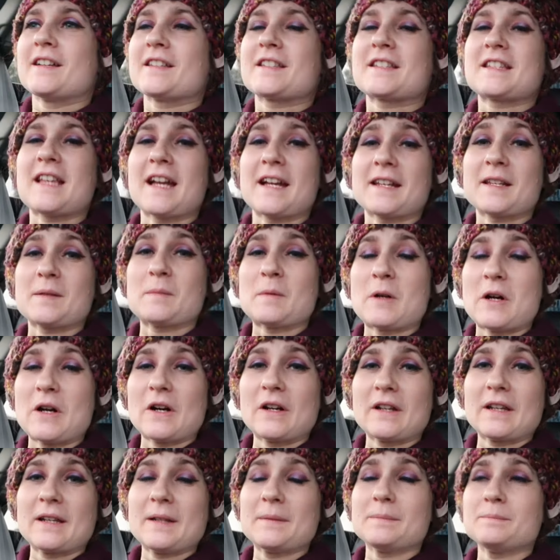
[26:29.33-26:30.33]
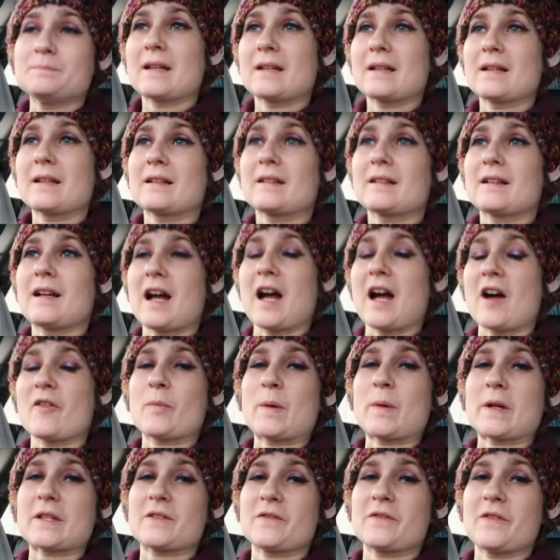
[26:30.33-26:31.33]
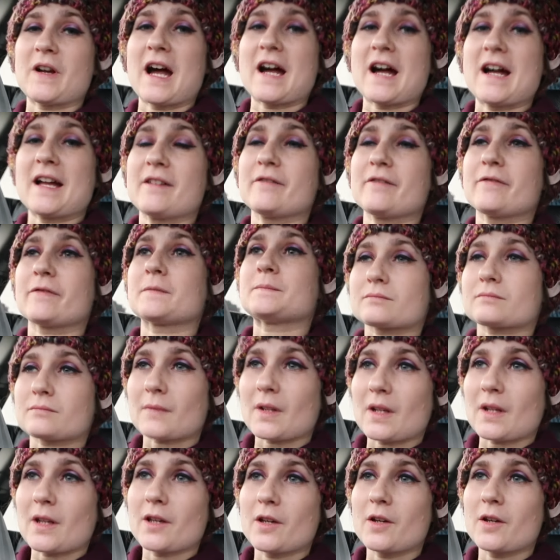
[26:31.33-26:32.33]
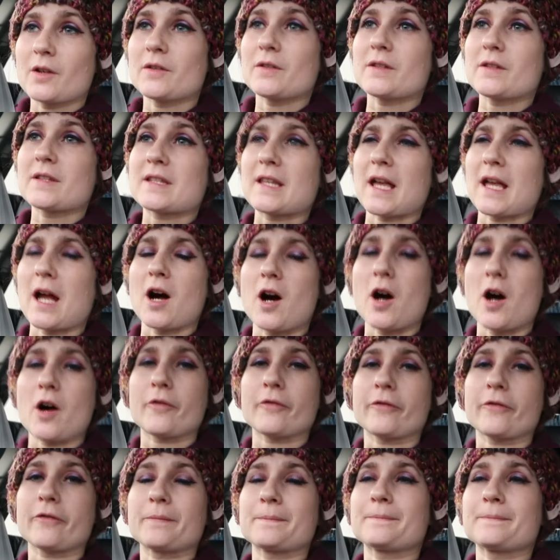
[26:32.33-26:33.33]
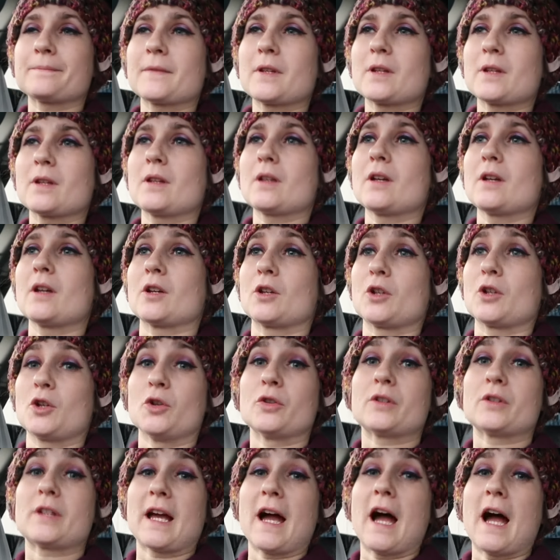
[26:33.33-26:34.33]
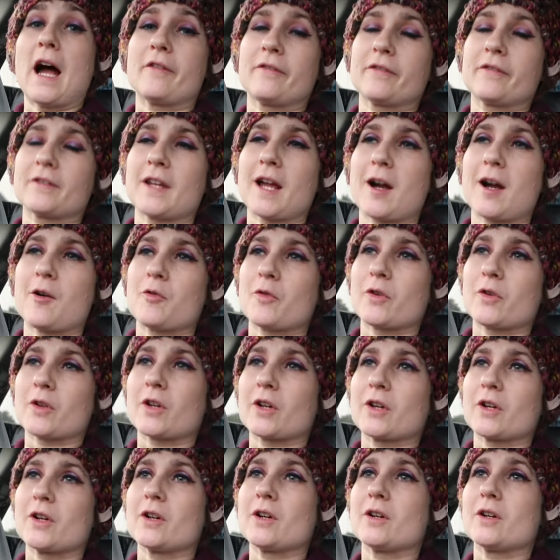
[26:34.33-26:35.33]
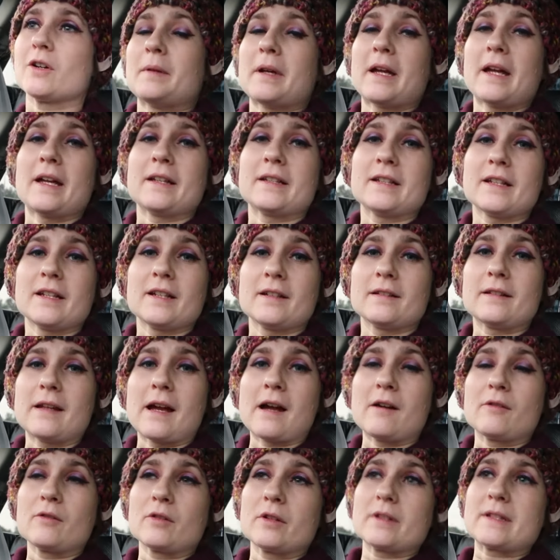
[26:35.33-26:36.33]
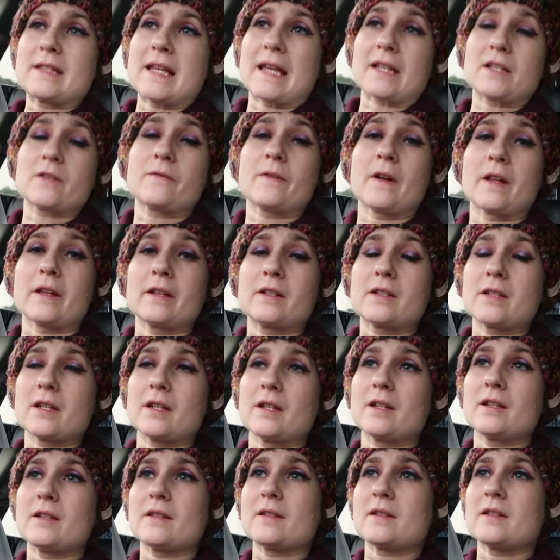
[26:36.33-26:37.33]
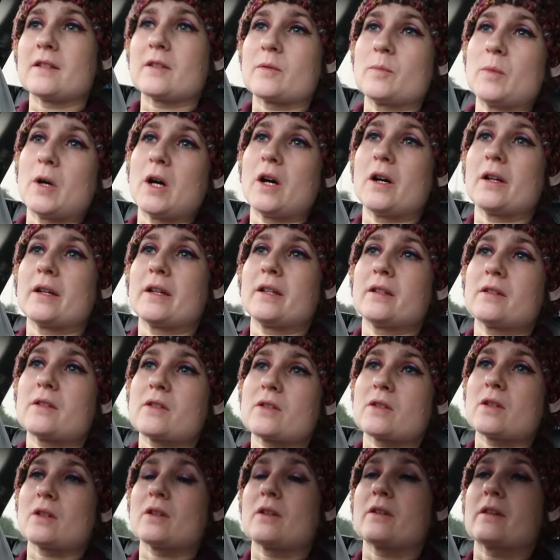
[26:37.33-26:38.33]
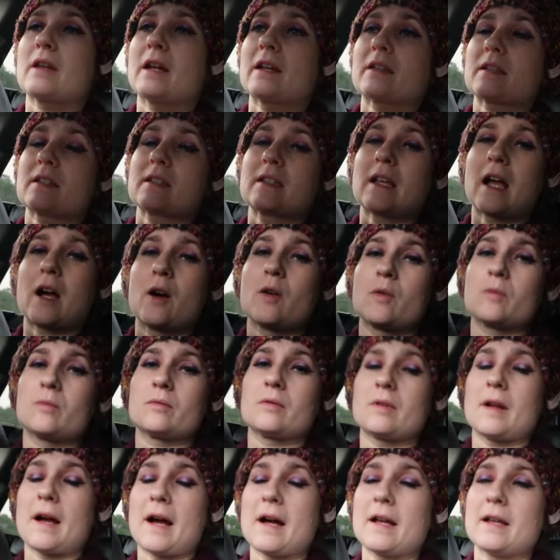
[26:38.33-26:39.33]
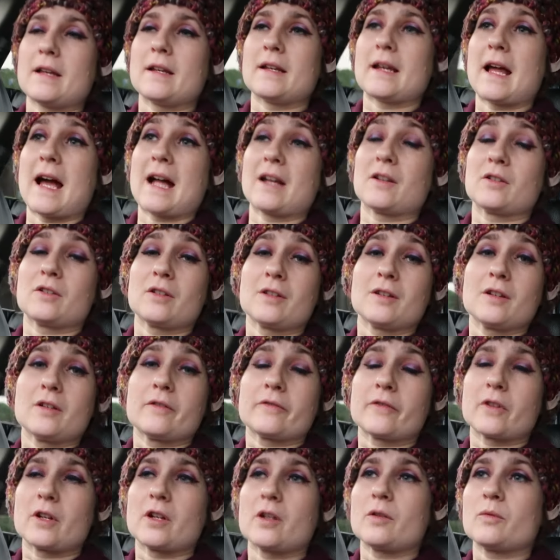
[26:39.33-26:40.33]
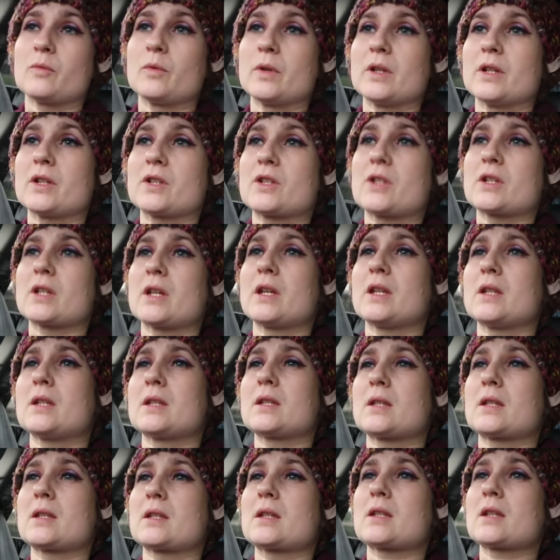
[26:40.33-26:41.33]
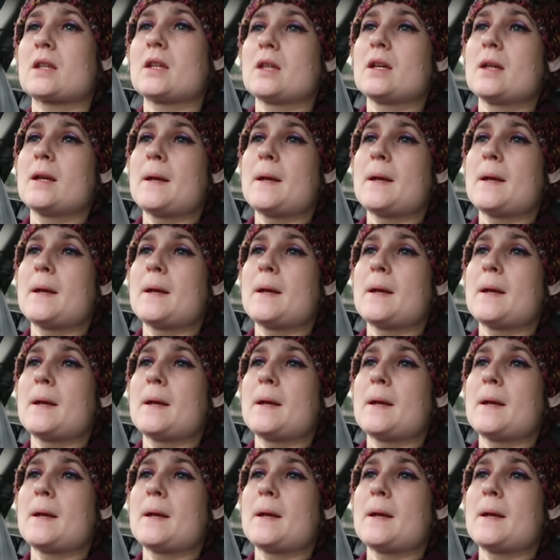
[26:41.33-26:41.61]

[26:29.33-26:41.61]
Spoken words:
Saturday morning, 5:30. Set off a good half an hour ago, heading down to Test Valley Turners this morning. So that's down in Andover, which is,